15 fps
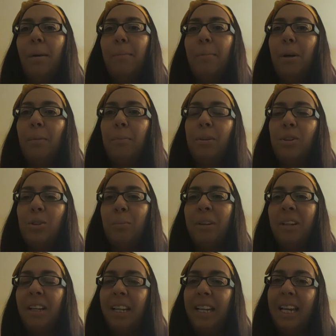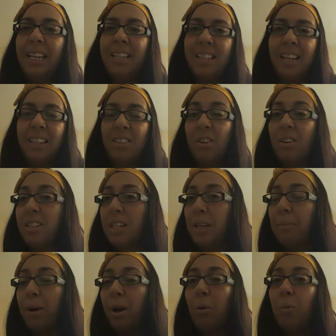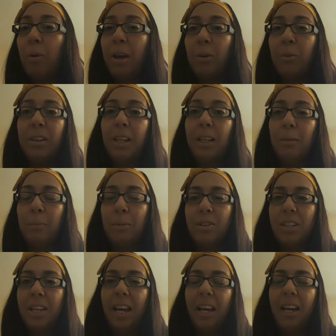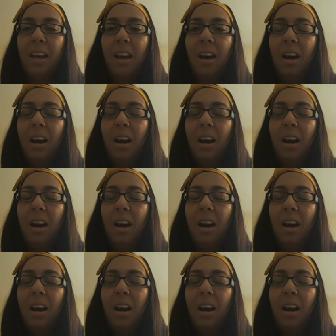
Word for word: but predominantly it is anxiety. But I'll work with anybody.